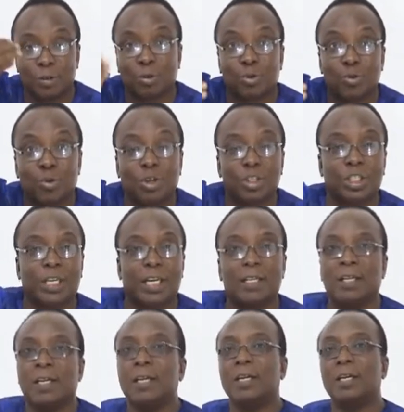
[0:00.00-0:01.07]
to 200
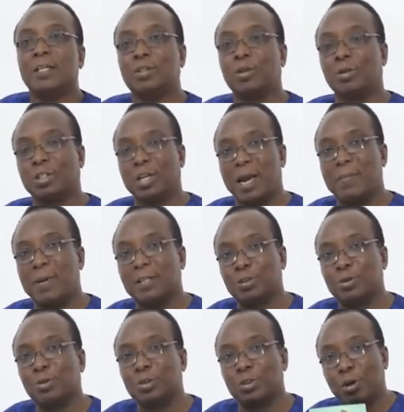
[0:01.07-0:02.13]
subscribers.
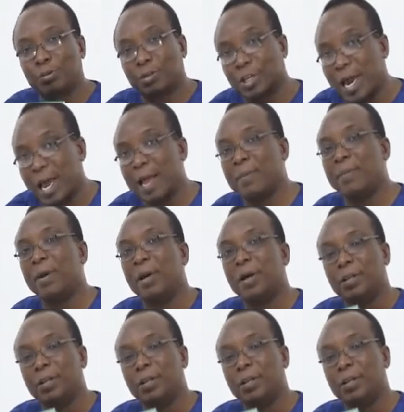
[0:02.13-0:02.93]
So subscribe.